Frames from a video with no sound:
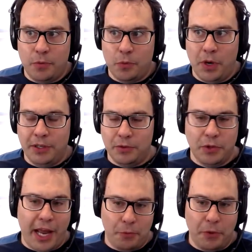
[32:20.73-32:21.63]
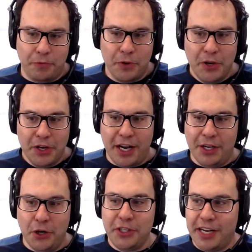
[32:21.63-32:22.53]
One line we've kind of
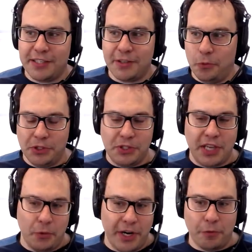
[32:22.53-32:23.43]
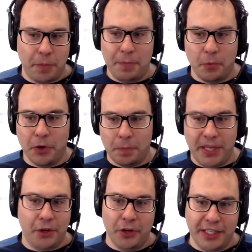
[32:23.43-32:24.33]
joked as, we'll sign whatever paperwork
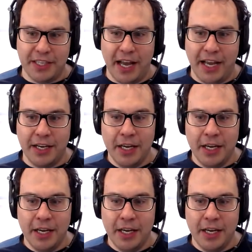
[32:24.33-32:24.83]
Bitcoin signed.